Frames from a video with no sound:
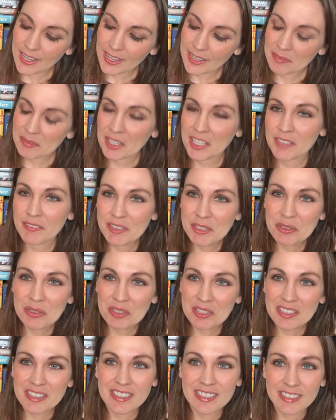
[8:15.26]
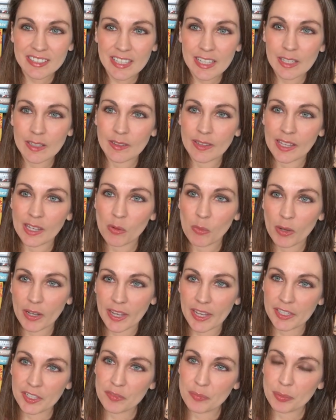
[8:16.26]
I'm kind of interested to see like what
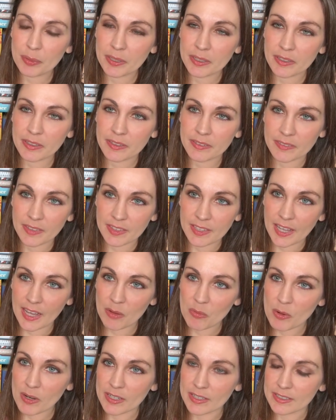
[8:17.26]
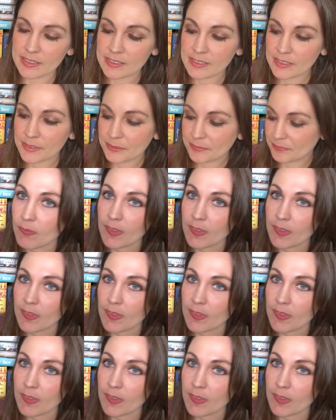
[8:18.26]
kind of book that that was.